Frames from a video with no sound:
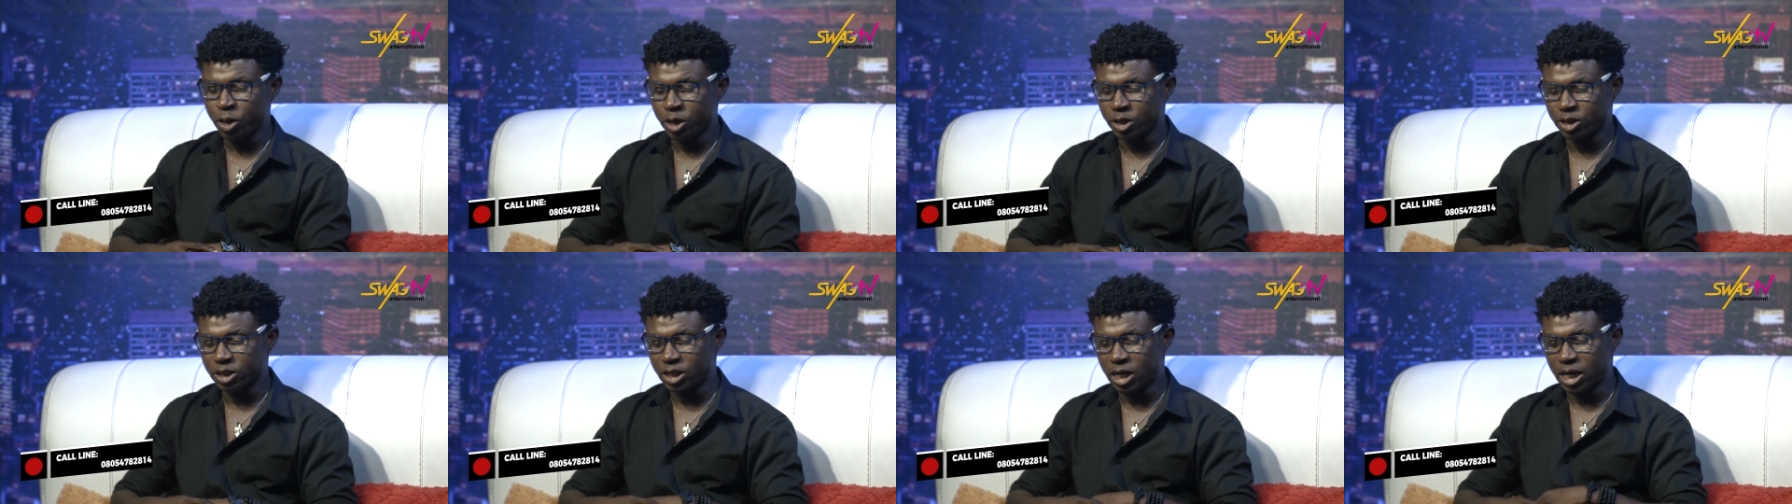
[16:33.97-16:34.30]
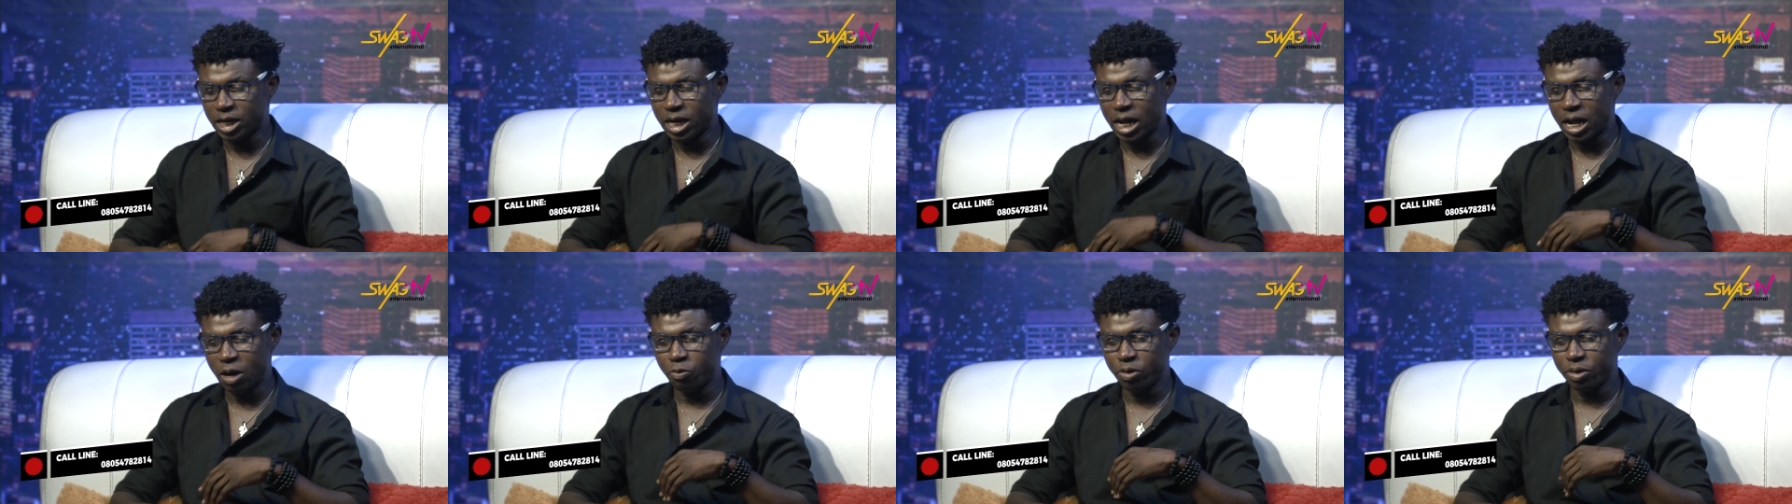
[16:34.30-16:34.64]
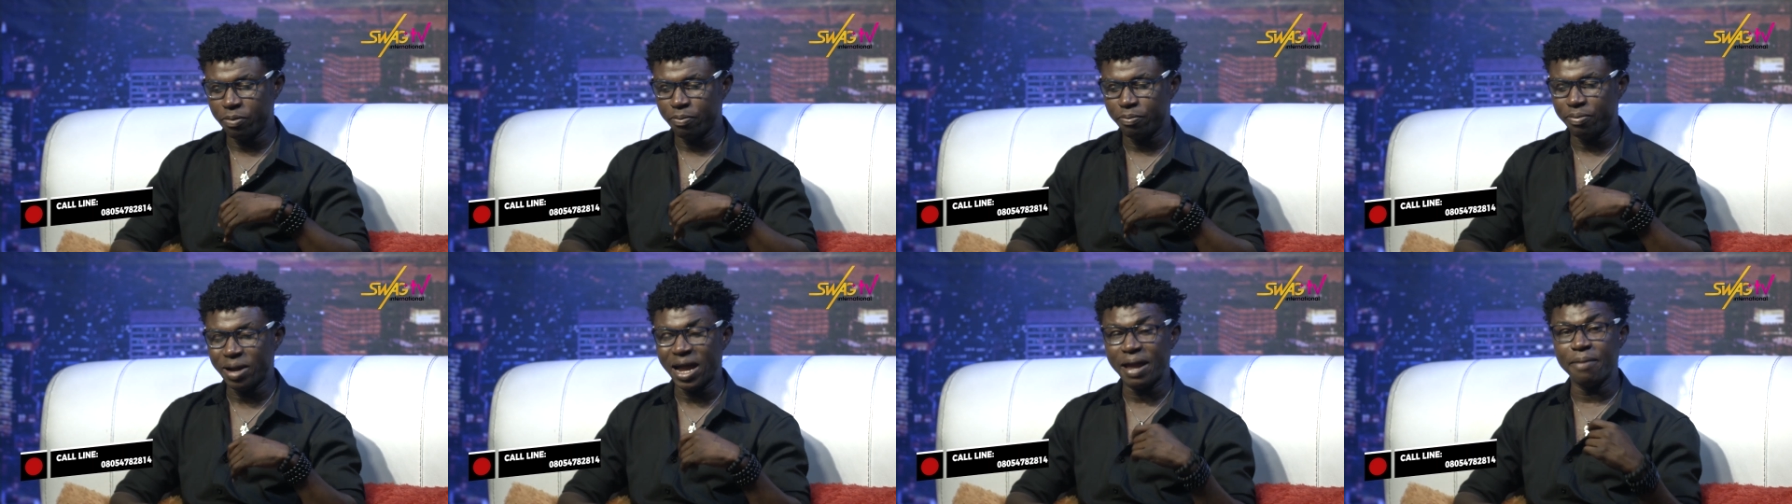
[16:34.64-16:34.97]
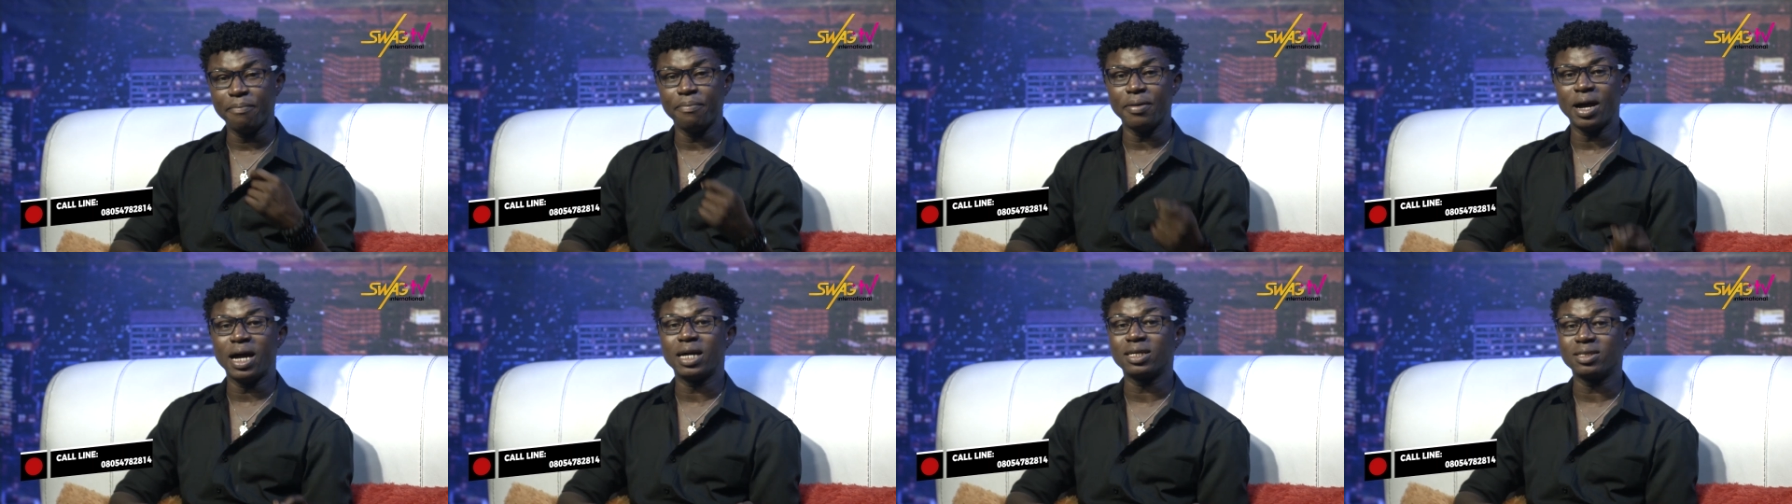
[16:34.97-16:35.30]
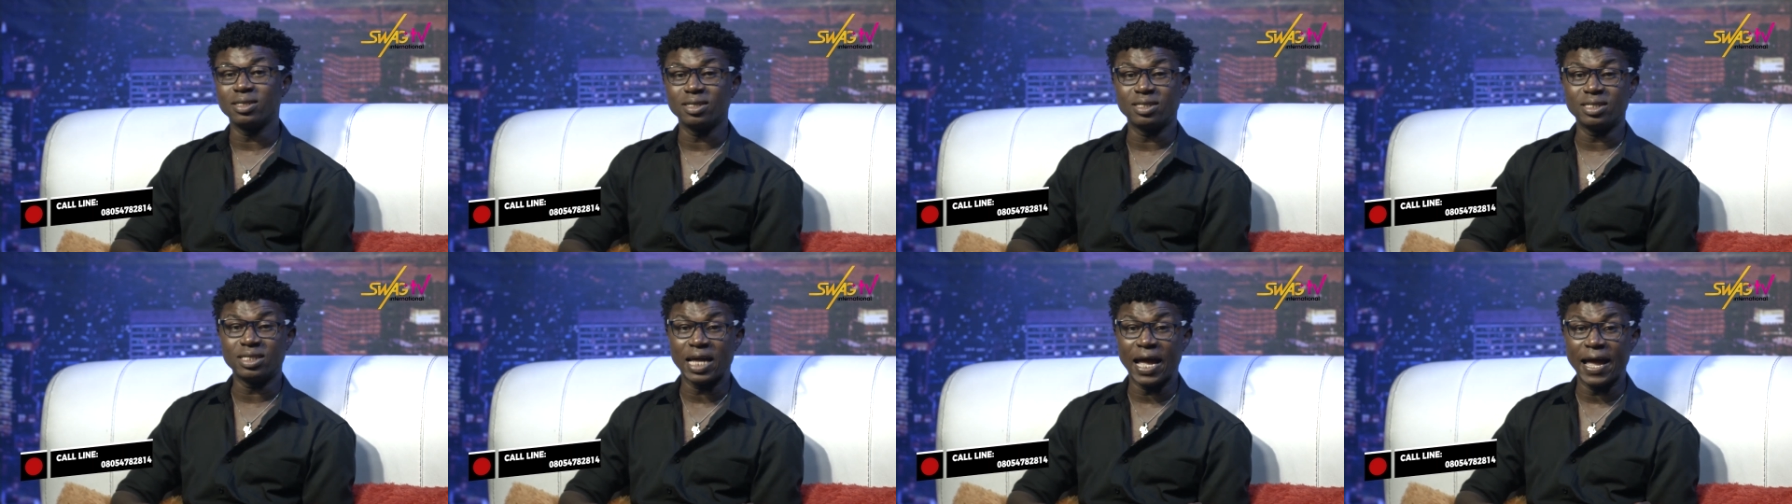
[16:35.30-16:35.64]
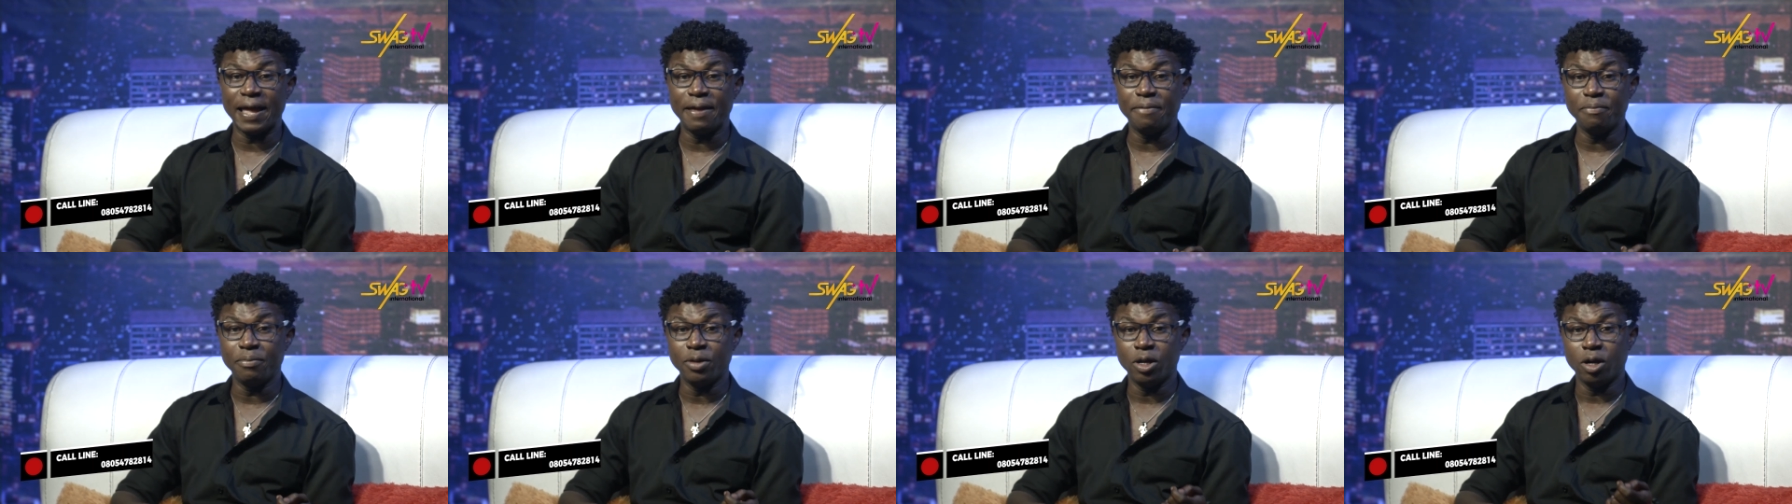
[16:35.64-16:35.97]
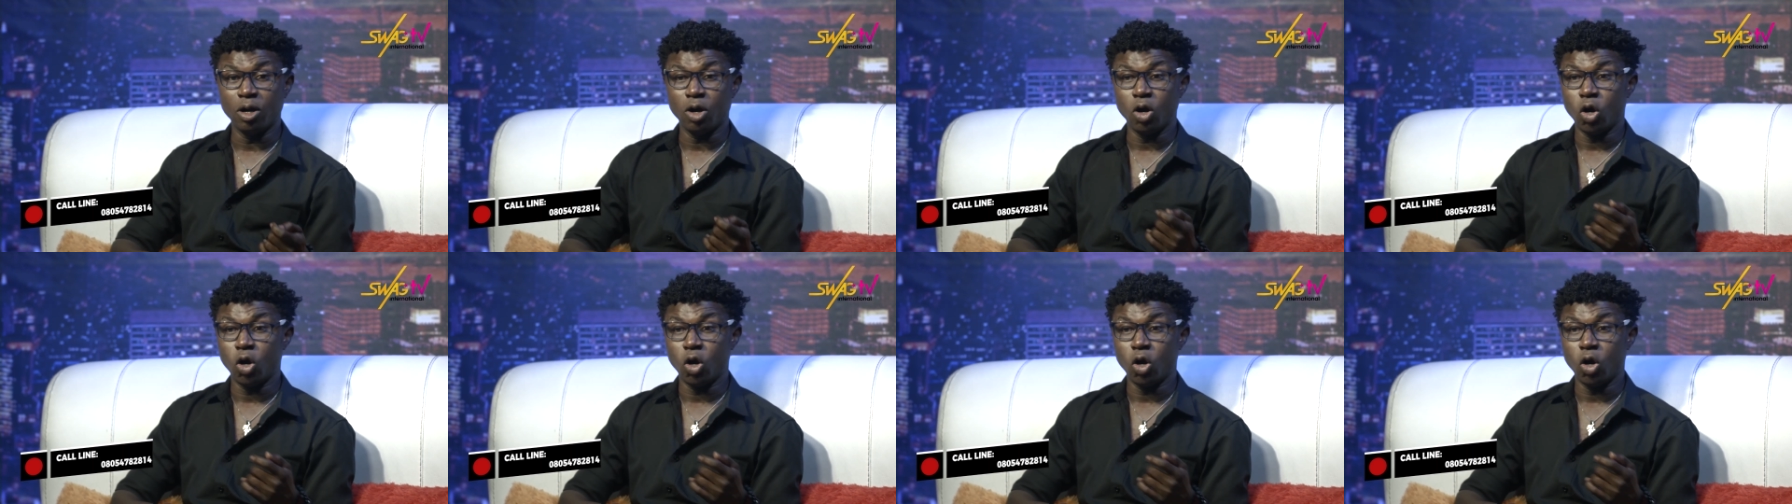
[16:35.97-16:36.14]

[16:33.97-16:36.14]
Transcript: is that we buy back the time